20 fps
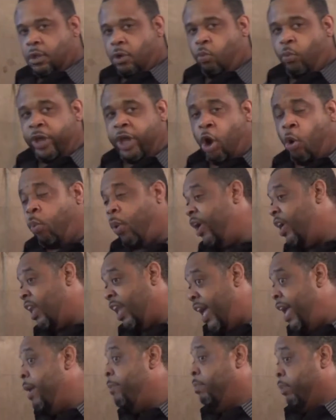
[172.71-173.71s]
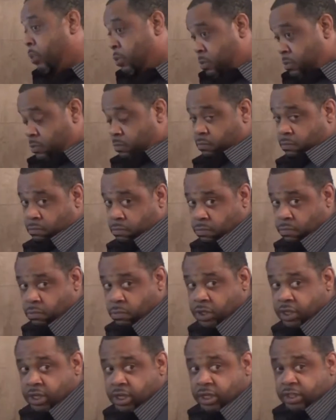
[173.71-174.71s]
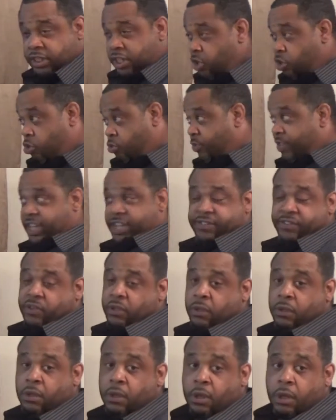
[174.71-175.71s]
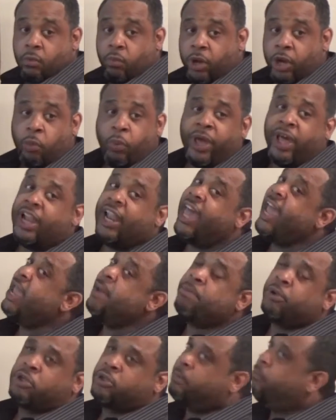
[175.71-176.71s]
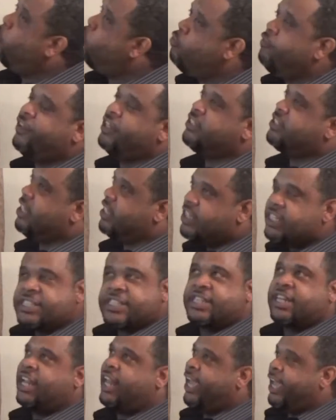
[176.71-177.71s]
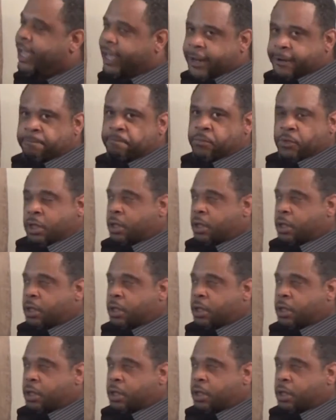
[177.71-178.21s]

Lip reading: We are well able to do this. We're well able to move into this land.